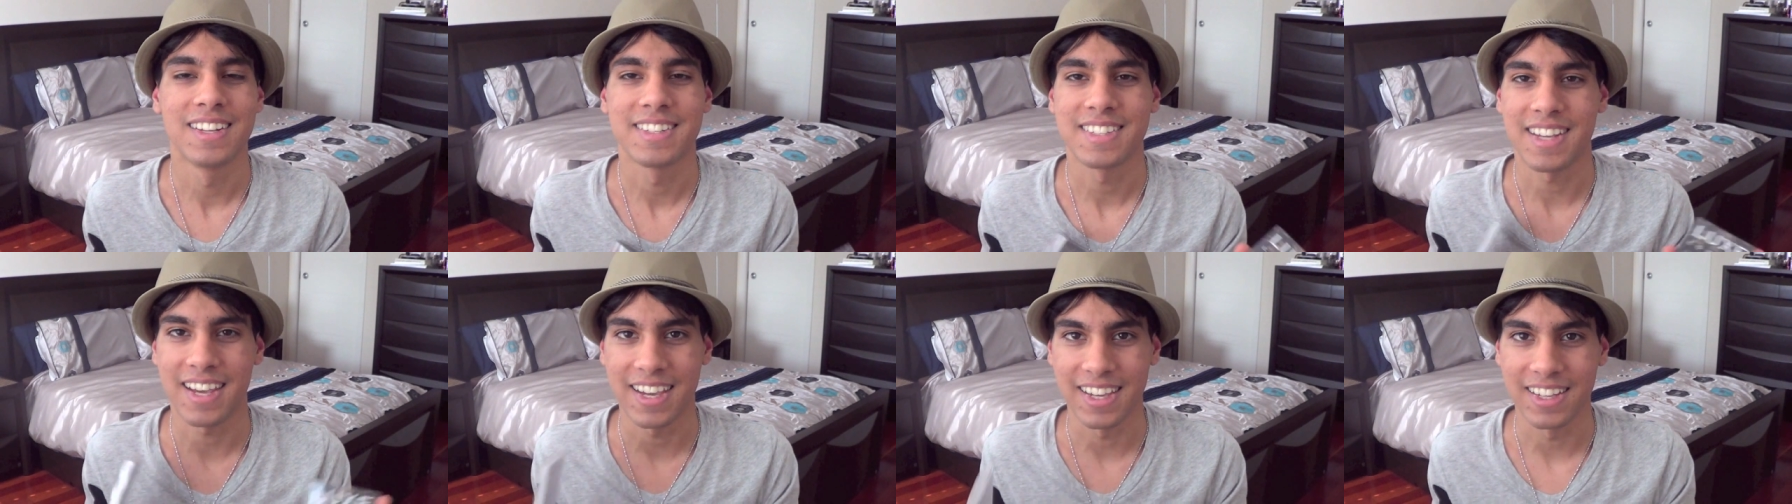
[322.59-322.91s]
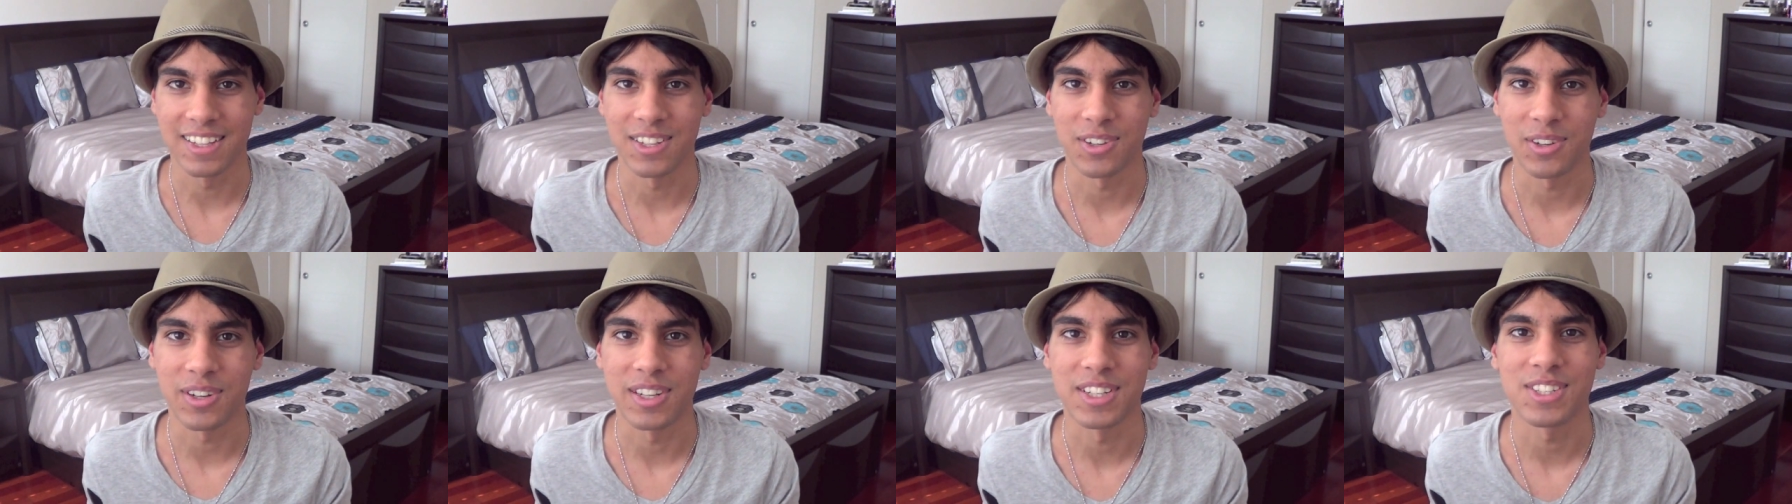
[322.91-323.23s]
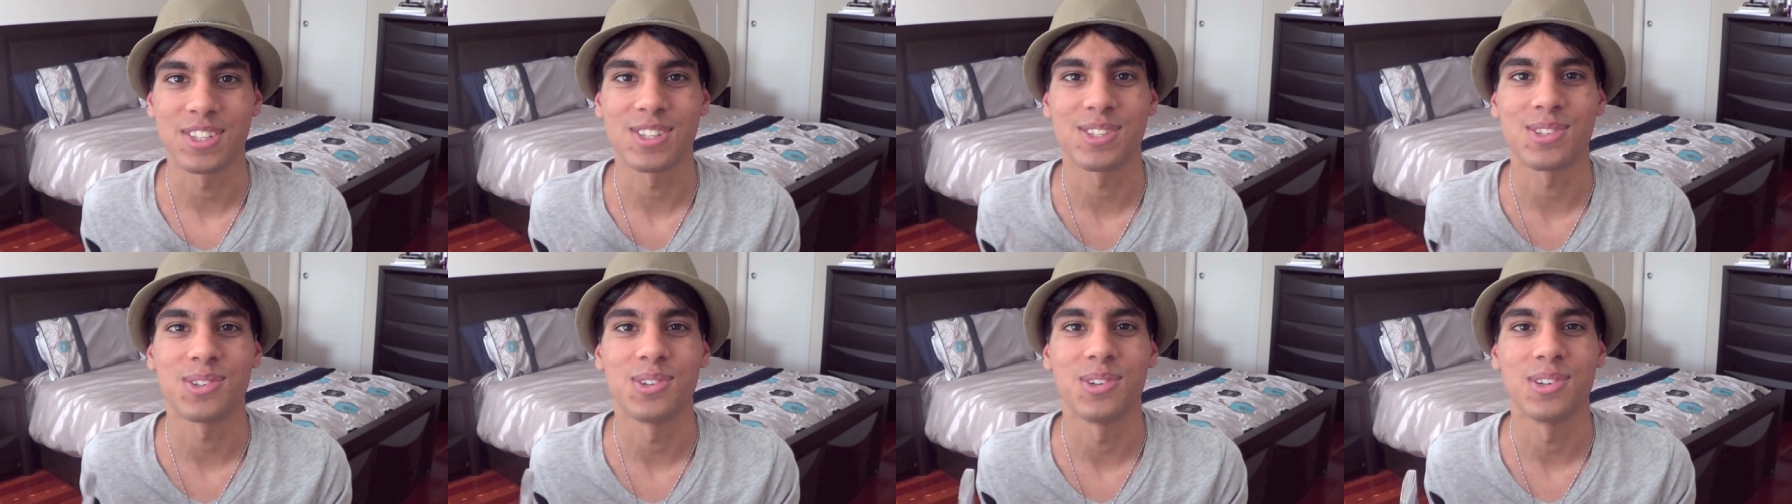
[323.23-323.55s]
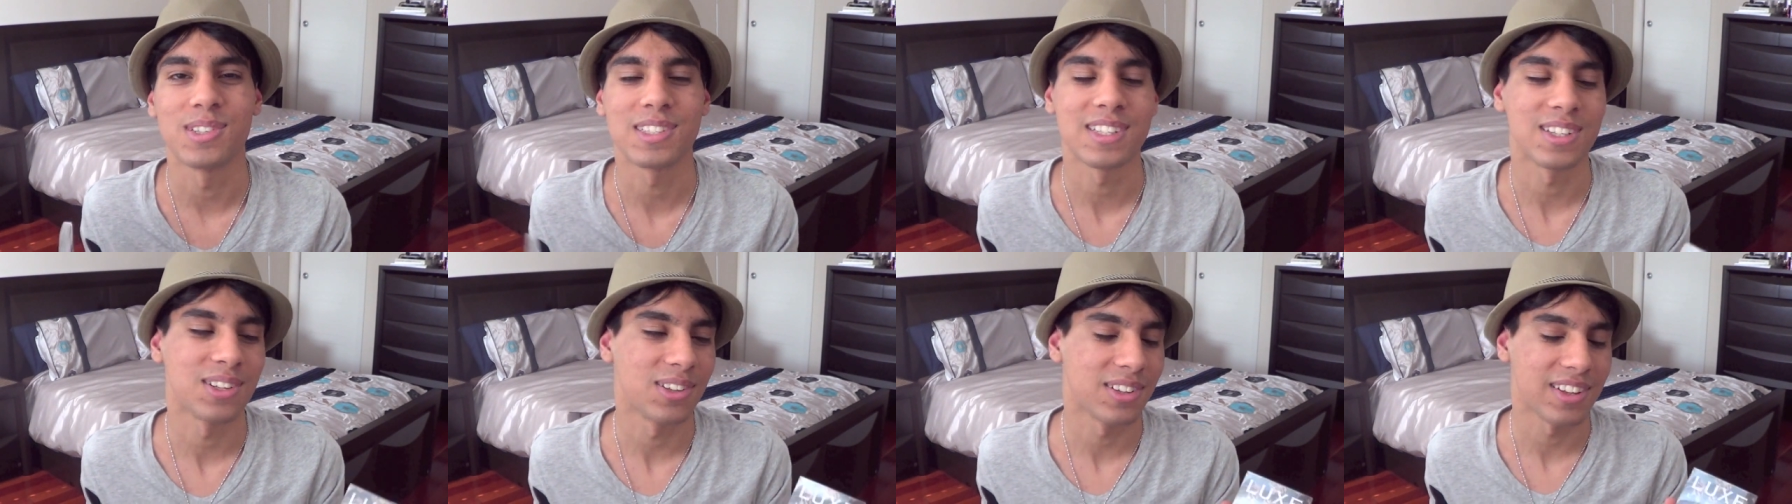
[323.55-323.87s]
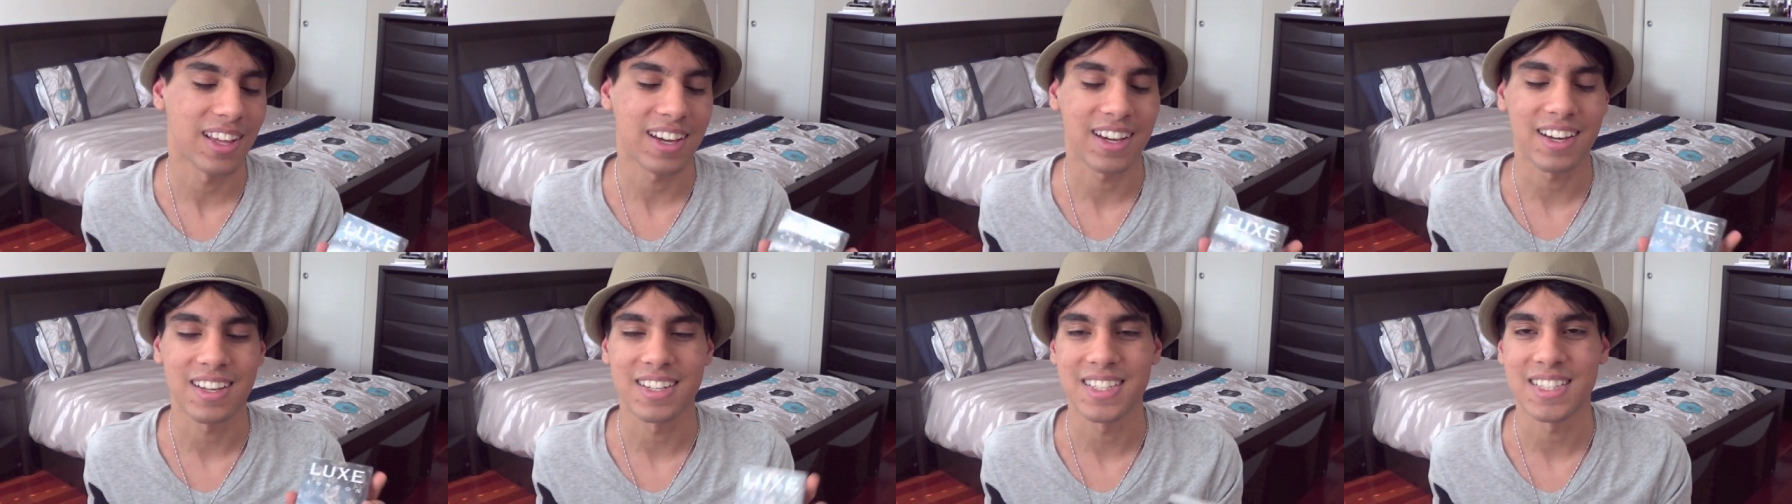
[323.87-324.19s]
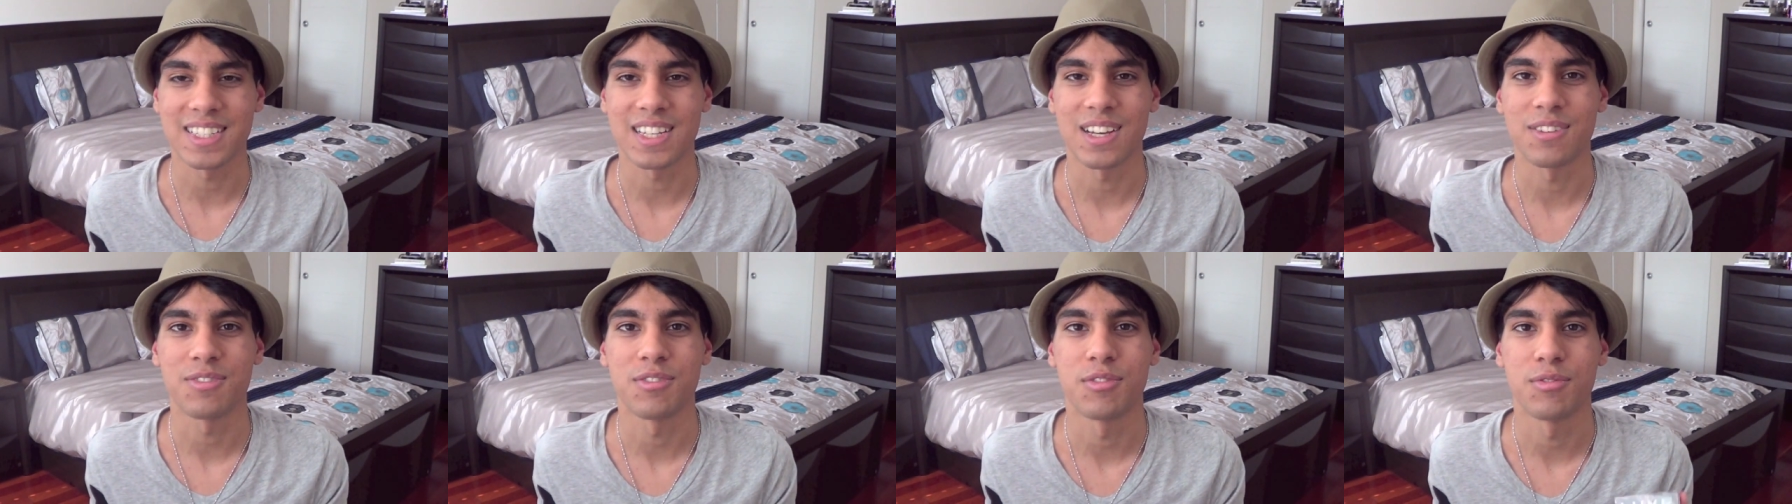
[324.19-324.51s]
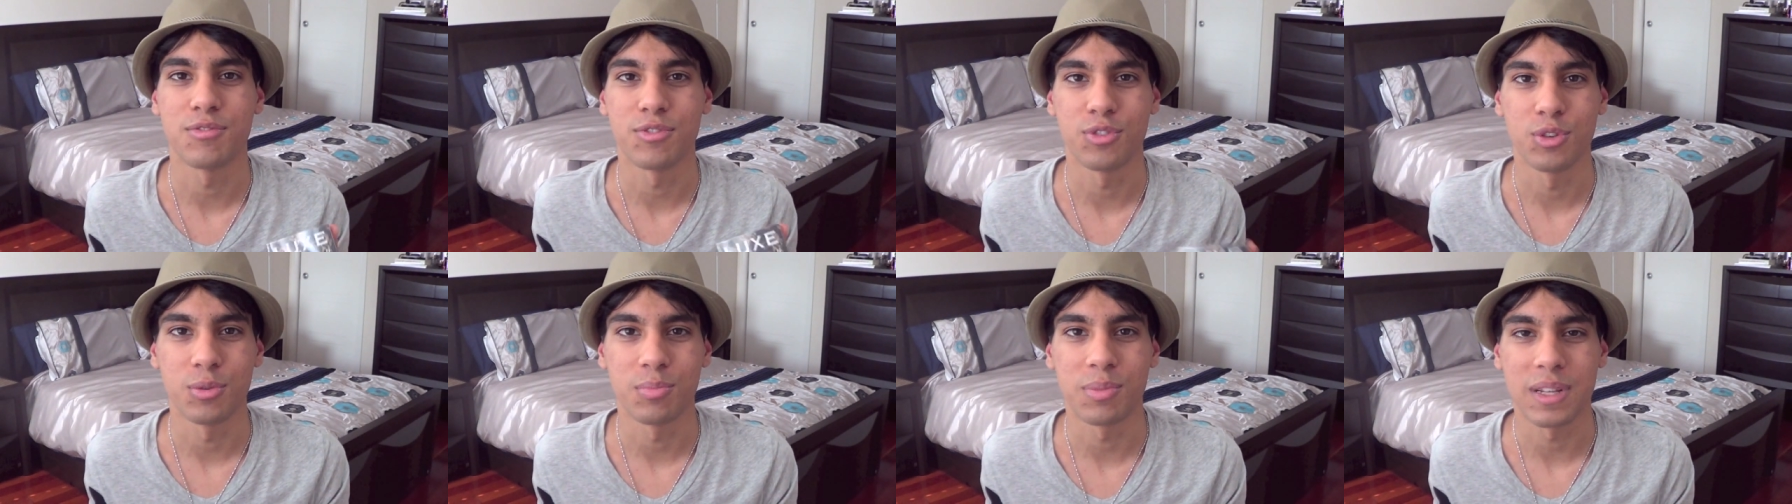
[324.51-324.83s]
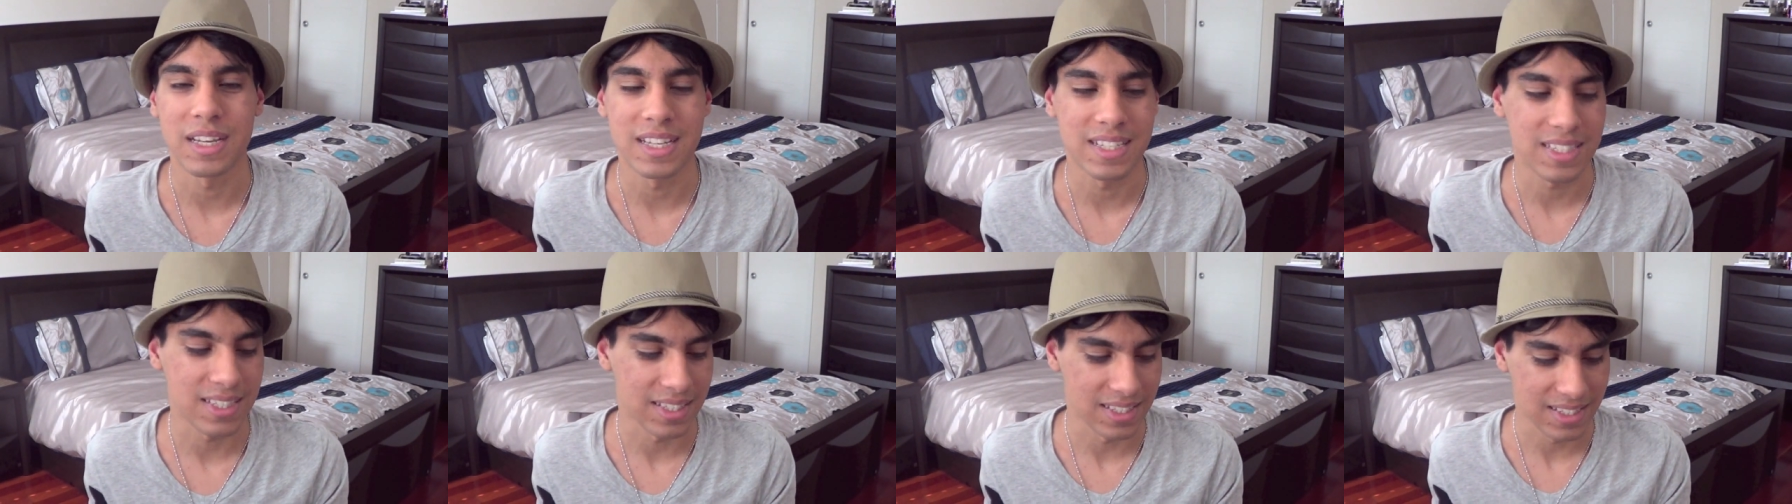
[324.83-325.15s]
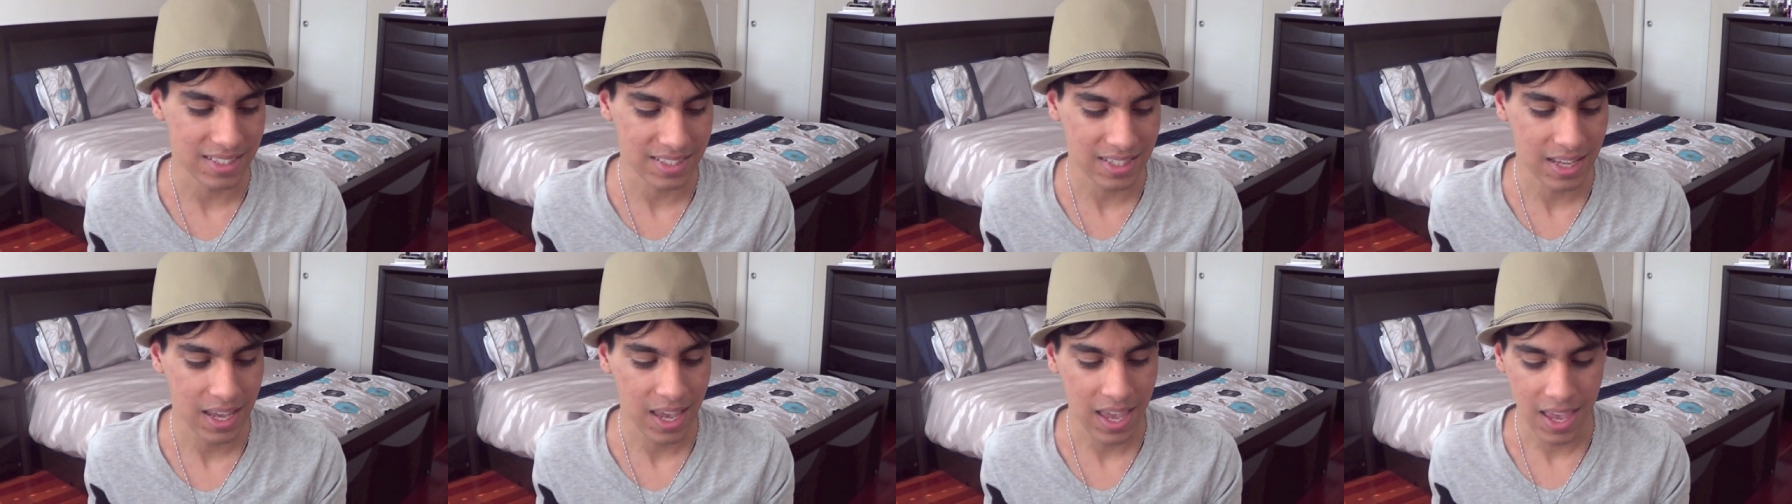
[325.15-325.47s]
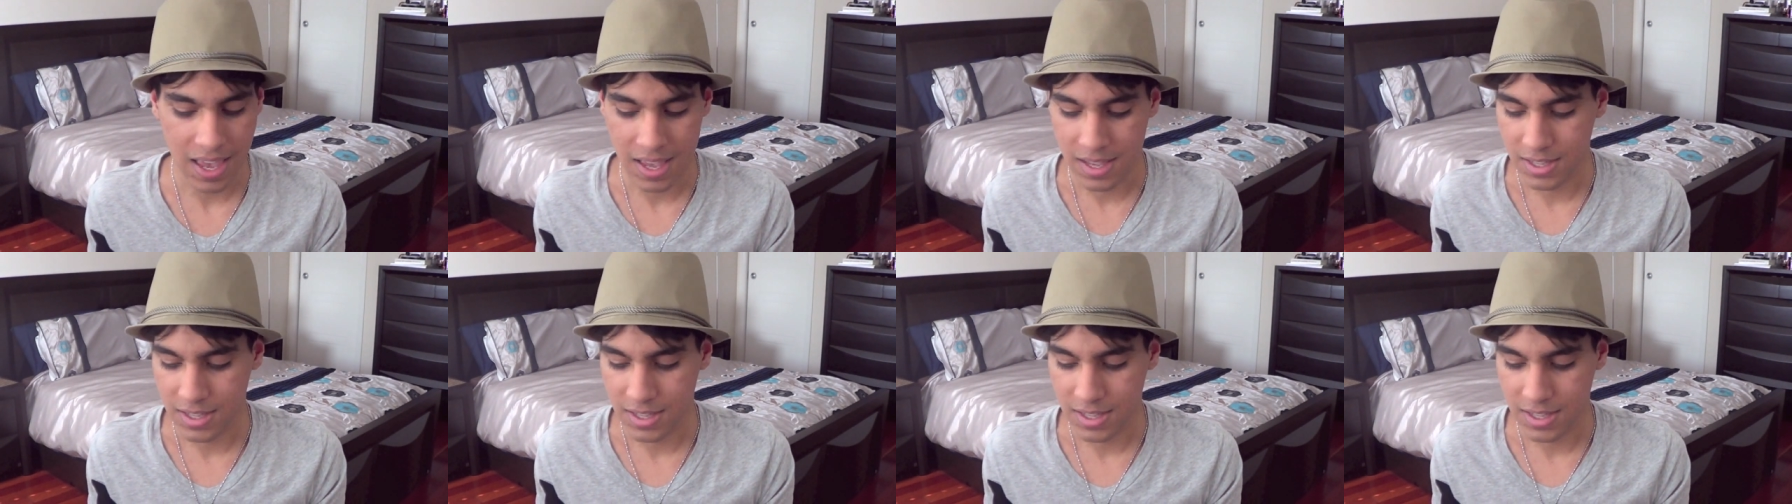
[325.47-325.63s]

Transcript: tailoring stores and all that kind of stuff and food places.